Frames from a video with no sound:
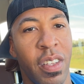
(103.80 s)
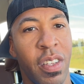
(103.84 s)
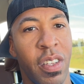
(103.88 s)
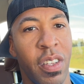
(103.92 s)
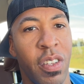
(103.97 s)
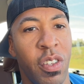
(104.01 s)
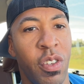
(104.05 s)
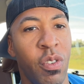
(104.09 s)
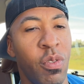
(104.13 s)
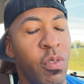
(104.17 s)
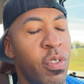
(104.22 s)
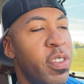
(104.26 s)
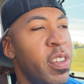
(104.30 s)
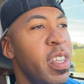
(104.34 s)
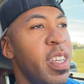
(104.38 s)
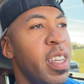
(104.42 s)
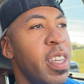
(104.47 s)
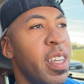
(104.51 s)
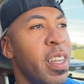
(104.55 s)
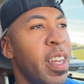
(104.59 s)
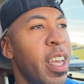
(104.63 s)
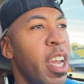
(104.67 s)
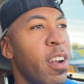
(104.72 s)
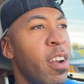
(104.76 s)
You
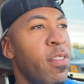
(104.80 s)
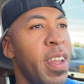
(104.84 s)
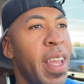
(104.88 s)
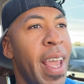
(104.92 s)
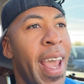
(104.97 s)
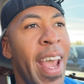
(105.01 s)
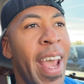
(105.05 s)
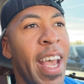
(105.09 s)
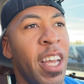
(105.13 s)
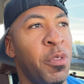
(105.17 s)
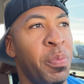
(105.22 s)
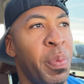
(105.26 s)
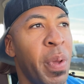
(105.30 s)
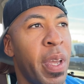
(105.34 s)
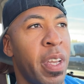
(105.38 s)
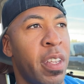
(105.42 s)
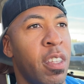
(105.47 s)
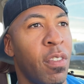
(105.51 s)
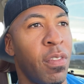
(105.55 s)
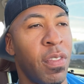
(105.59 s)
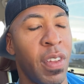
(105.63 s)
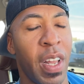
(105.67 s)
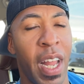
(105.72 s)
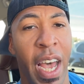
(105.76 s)
see, in every aspect
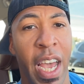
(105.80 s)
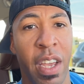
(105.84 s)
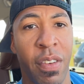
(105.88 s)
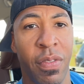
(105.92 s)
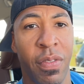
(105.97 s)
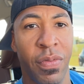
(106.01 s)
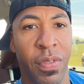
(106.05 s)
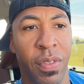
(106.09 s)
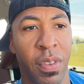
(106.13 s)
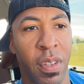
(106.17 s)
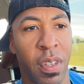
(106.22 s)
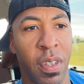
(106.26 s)
of life,